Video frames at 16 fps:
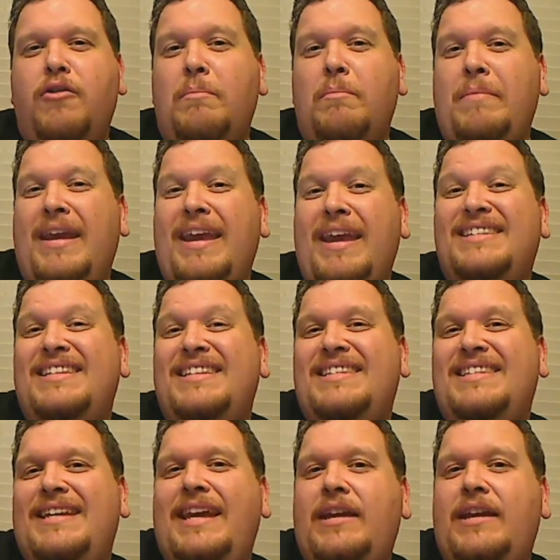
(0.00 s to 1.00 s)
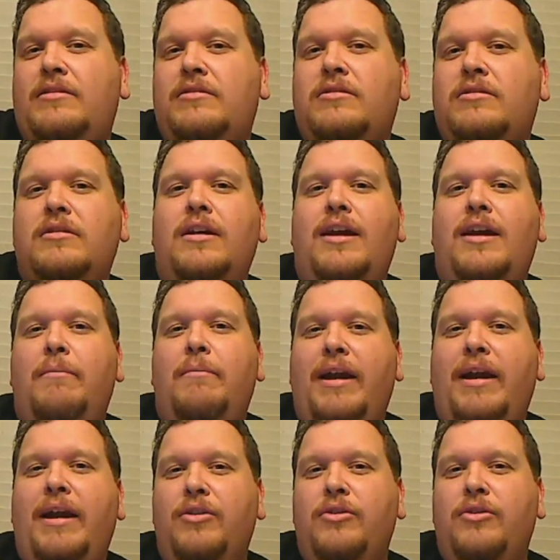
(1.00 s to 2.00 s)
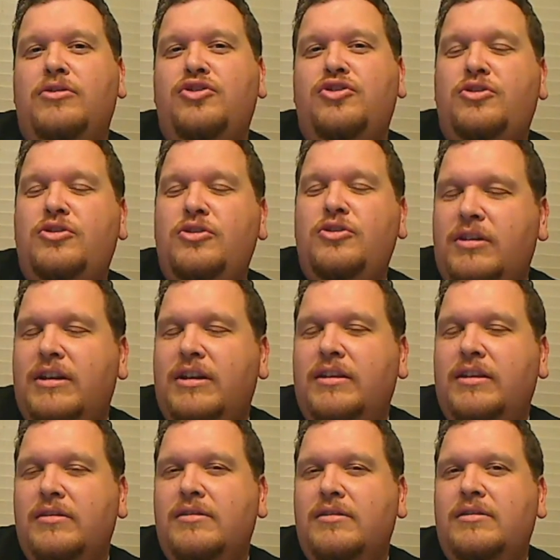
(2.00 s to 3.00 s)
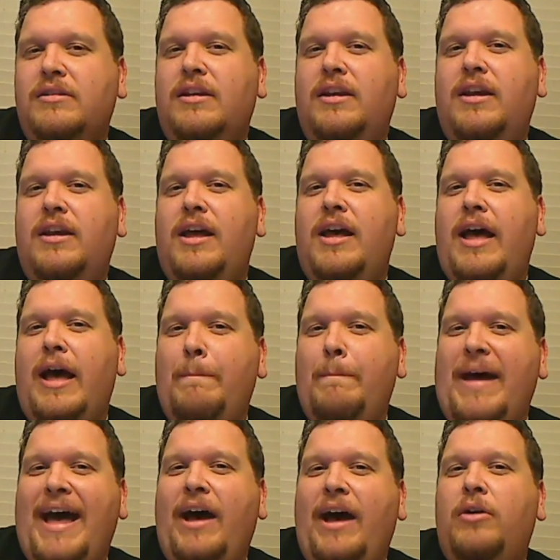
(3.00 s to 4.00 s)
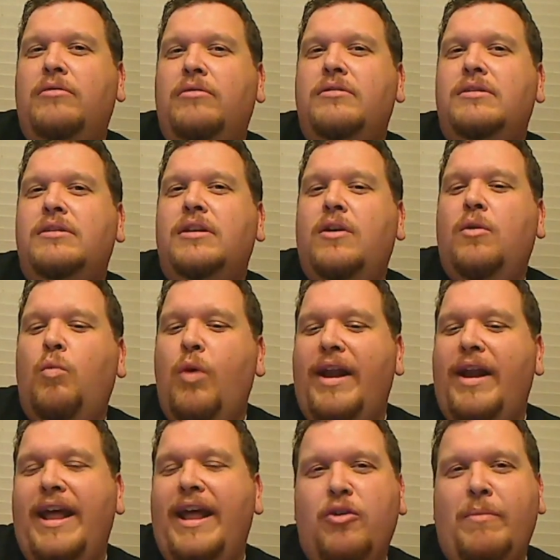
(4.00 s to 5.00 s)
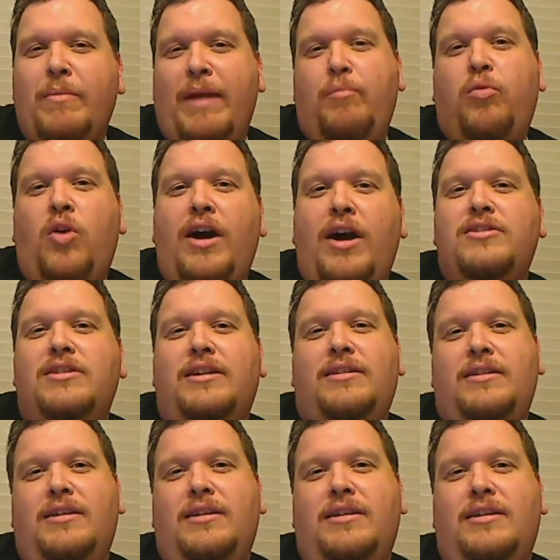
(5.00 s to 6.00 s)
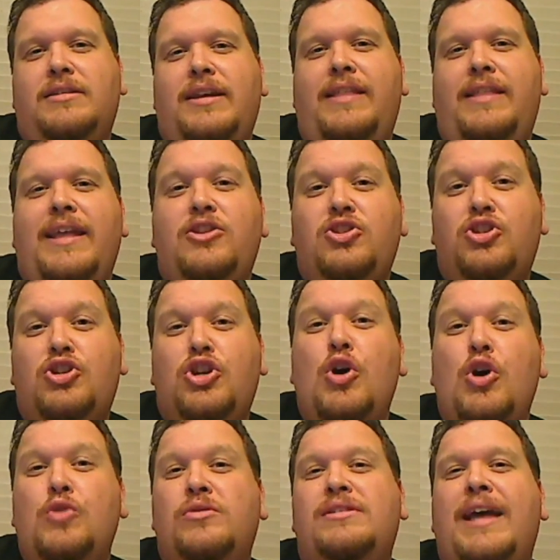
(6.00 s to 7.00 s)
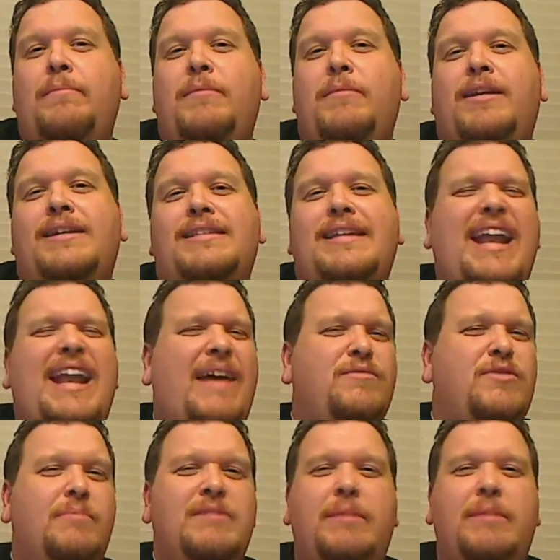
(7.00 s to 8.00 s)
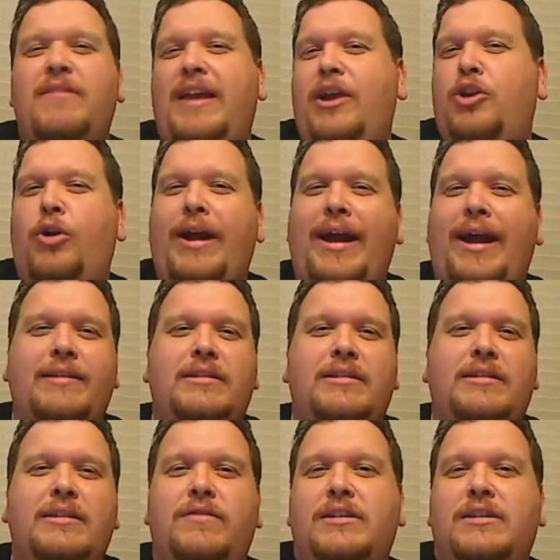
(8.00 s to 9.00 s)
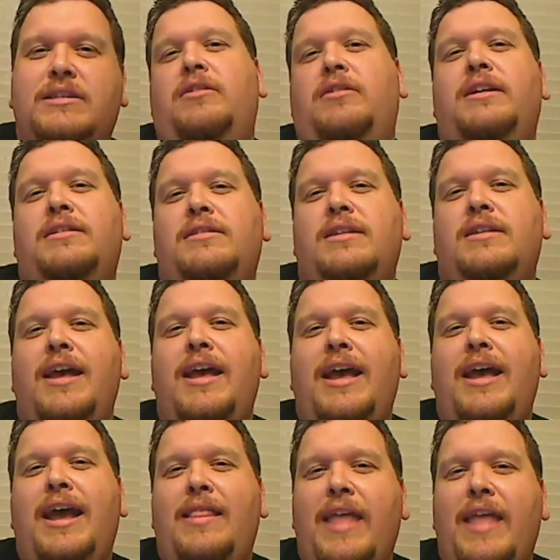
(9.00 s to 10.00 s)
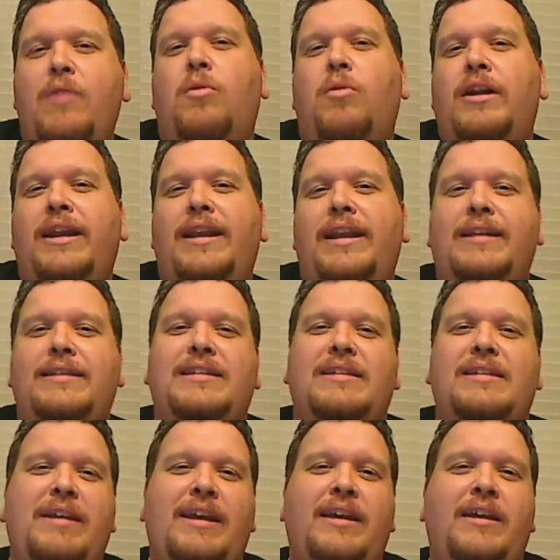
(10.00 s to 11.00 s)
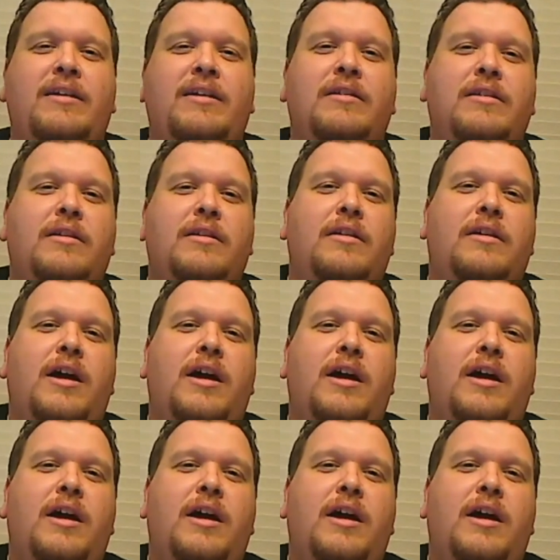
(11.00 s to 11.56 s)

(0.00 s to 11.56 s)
for me to teach my other students about whatever my project is." And they chose that because they had to have some type of interactive experience, and they wanted it to be